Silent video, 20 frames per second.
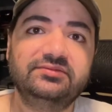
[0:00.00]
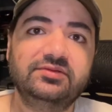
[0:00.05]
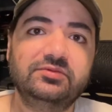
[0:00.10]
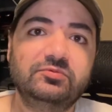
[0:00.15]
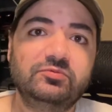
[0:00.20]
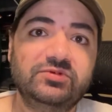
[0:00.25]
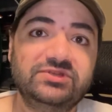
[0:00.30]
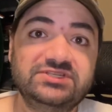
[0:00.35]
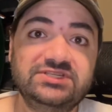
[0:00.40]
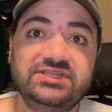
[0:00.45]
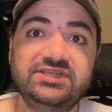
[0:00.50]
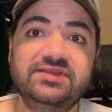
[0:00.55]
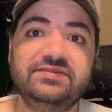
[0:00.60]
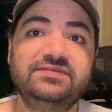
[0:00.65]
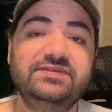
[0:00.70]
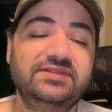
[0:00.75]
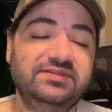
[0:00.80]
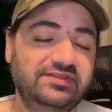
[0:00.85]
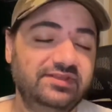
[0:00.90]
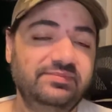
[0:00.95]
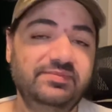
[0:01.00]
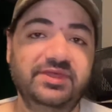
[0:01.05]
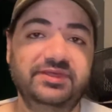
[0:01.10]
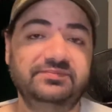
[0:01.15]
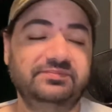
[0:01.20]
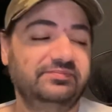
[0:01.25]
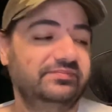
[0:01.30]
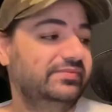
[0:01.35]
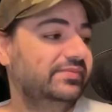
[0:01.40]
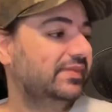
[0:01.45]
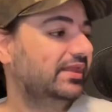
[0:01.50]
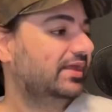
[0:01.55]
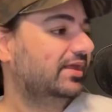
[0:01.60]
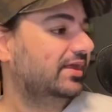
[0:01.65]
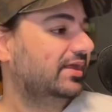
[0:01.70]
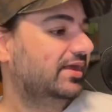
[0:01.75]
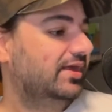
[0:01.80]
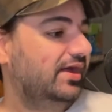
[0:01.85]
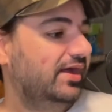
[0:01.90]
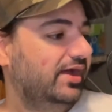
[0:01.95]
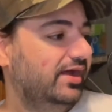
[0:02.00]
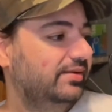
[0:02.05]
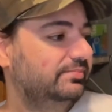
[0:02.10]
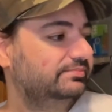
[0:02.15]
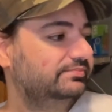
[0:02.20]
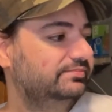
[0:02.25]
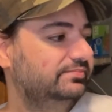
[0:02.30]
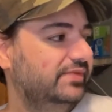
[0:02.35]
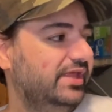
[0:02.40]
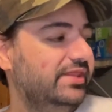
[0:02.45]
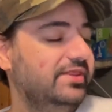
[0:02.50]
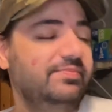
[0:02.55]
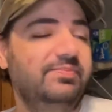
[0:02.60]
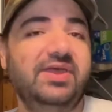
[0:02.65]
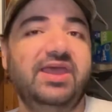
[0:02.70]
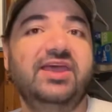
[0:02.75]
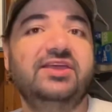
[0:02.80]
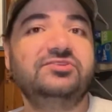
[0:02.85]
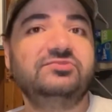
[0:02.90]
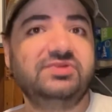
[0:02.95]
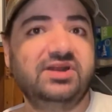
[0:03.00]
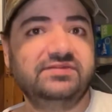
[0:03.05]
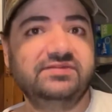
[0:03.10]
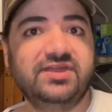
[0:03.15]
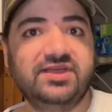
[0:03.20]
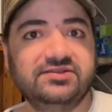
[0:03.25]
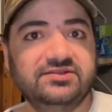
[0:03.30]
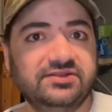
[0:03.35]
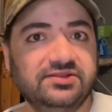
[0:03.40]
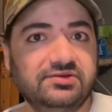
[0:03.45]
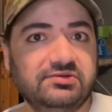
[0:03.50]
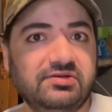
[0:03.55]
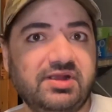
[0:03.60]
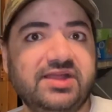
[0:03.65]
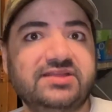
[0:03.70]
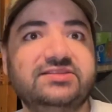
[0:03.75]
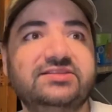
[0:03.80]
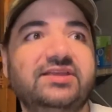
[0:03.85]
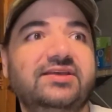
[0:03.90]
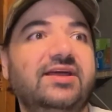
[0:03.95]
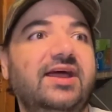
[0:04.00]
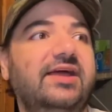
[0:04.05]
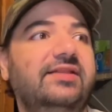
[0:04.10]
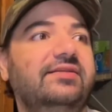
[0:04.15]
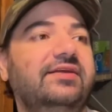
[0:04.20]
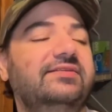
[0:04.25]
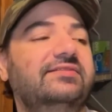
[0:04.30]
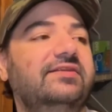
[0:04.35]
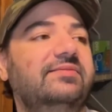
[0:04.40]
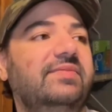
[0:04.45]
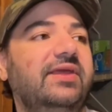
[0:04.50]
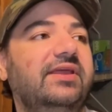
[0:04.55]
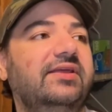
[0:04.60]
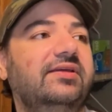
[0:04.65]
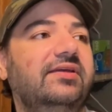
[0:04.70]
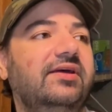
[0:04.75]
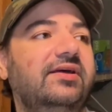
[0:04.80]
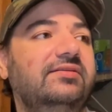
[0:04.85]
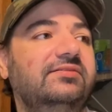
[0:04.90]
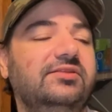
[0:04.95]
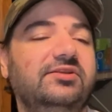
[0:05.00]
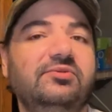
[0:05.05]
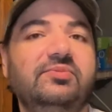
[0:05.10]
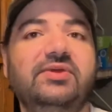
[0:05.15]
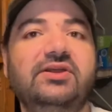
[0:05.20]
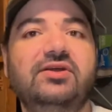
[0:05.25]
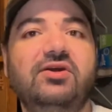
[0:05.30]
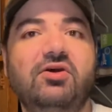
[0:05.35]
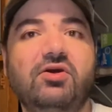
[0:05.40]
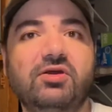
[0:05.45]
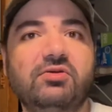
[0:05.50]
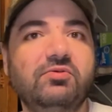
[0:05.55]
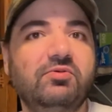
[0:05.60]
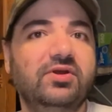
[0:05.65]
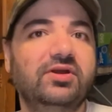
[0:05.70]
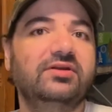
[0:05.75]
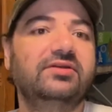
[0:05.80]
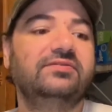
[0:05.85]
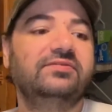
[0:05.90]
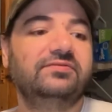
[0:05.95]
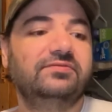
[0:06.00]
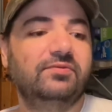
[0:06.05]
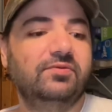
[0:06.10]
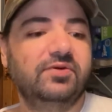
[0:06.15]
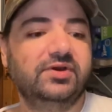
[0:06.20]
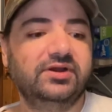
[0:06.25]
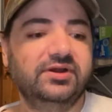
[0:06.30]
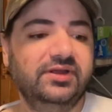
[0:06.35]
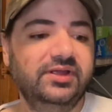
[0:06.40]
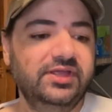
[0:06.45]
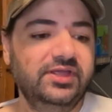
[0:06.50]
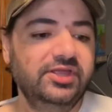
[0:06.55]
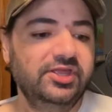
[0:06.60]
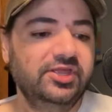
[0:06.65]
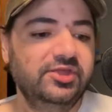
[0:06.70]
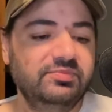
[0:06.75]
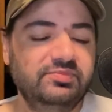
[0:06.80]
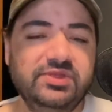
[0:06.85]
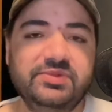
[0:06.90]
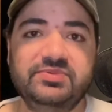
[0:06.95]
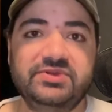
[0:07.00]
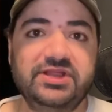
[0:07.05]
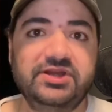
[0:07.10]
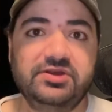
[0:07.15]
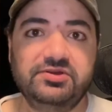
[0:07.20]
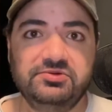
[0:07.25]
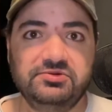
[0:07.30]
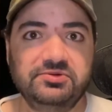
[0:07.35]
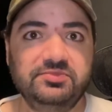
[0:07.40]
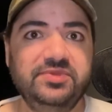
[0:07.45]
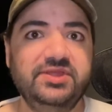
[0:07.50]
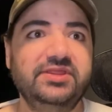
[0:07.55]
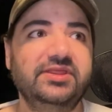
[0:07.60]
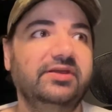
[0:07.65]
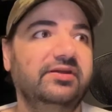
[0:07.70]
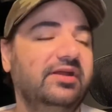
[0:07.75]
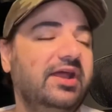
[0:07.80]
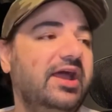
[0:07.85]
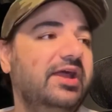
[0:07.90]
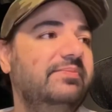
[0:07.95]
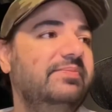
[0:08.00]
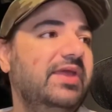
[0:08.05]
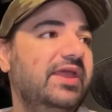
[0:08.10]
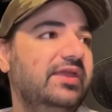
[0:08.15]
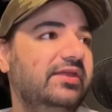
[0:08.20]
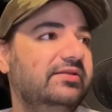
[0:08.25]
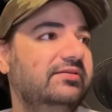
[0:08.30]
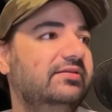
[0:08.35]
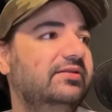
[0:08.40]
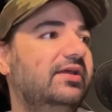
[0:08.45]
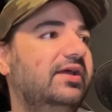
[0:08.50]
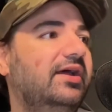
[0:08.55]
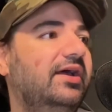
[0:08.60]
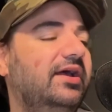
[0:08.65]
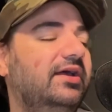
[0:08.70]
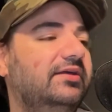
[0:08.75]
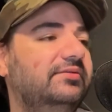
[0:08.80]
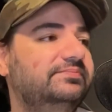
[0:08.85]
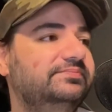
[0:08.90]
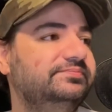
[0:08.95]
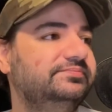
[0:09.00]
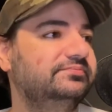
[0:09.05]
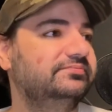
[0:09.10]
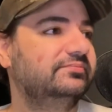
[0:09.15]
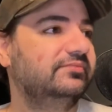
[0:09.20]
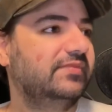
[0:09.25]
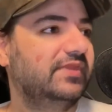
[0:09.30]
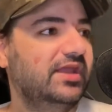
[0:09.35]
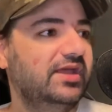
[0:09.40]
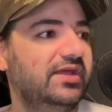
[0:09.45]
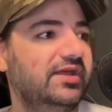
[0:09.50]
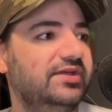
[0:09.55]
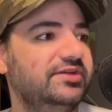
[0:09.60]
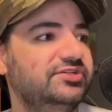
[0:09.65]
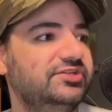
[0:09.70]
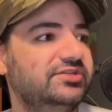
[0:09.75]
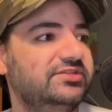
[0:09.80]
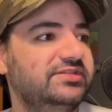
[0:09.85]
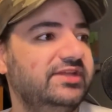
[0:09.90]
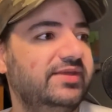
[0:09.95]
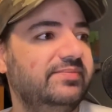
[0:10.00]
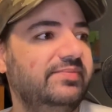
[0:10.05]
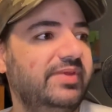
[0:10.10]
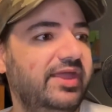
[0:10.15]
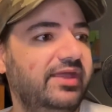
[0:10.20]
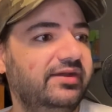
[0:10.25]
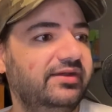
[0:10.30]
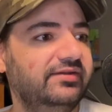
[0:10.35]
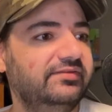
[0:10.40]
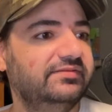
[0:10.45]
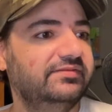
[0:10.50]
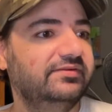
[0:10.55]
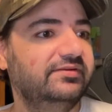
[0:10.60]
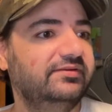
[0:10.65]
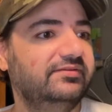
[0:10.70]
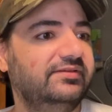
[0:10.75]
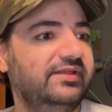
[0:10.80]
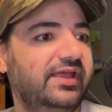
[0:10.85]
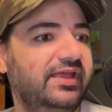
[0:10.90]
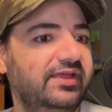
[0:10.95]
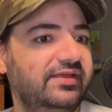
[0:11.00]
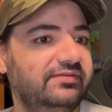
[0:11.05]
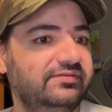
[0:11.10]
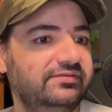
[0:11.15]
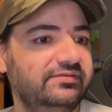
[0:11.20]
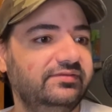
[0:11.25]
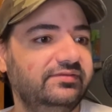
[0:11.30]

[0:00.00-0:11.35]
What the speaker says: was gifted to me. In the past, when I've gone to the garage sale, I like to make a little bit of artwork for people I know who will be there. I made a Shazam painting for Dave